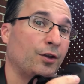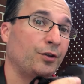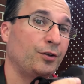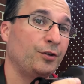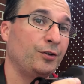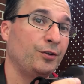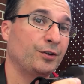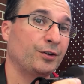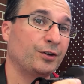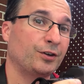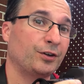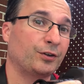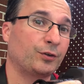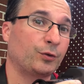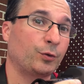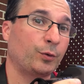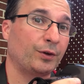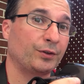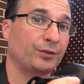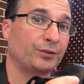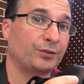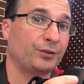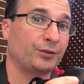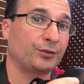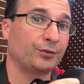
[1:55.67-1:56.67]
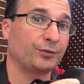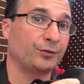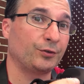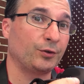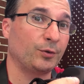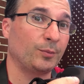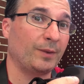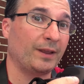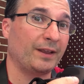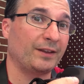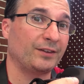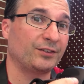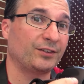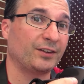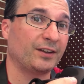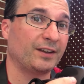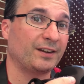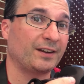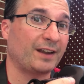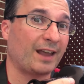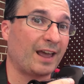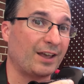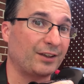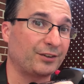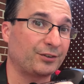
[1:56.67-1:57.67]
you're going to twist your zoom lens
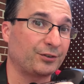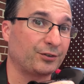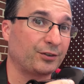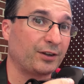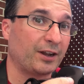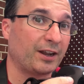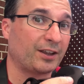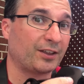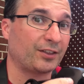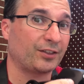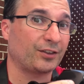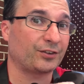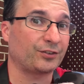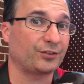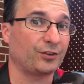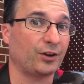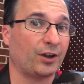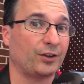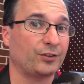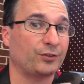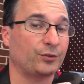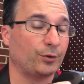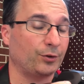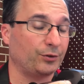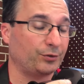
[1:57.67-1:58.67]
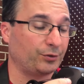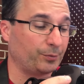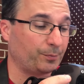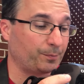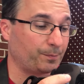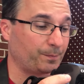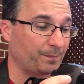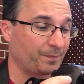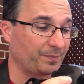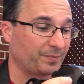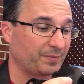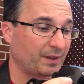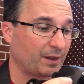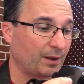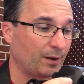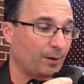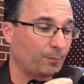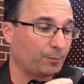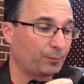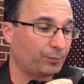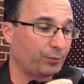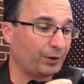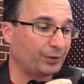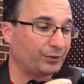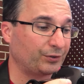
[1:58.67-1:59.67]
in as you're taking the shot. So as you
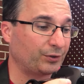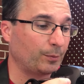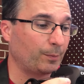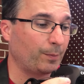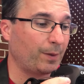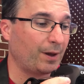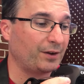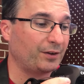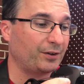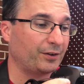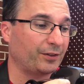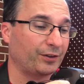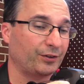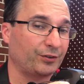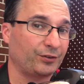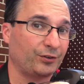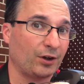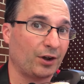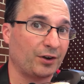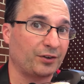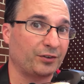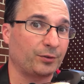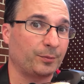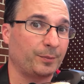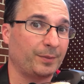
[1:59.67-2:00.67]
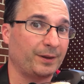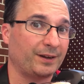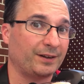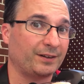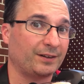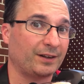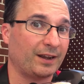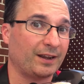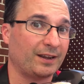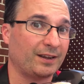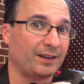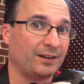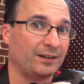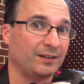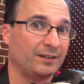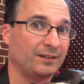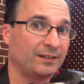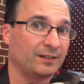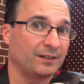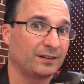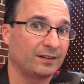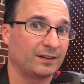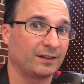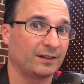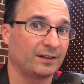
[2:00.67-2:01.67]
press the button and the shot is being taken,
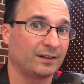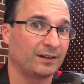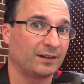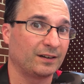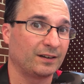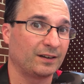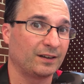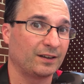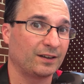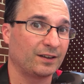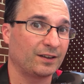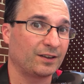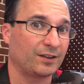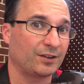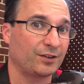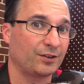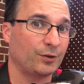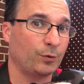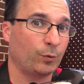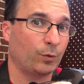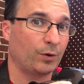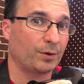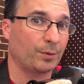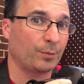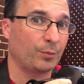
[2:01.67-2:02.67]
you'll want to